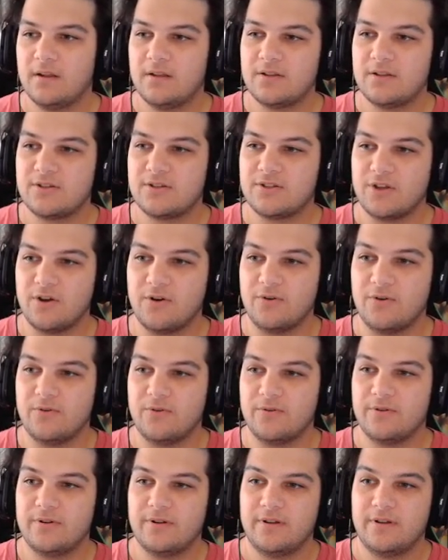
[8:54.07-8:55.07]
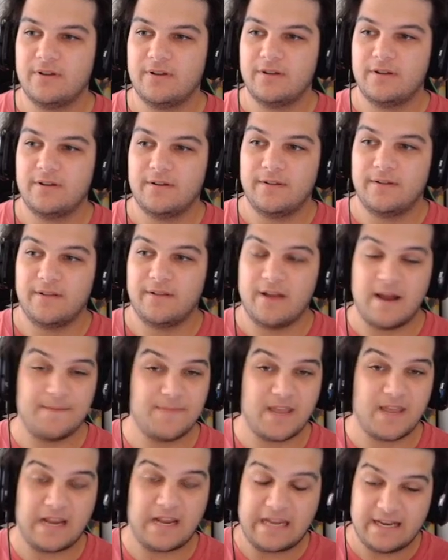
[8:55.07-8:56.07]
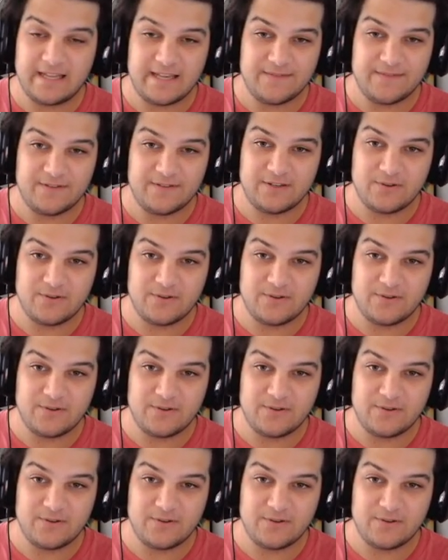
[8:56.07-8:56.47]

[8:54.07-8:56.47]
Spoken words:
So I'm not going to even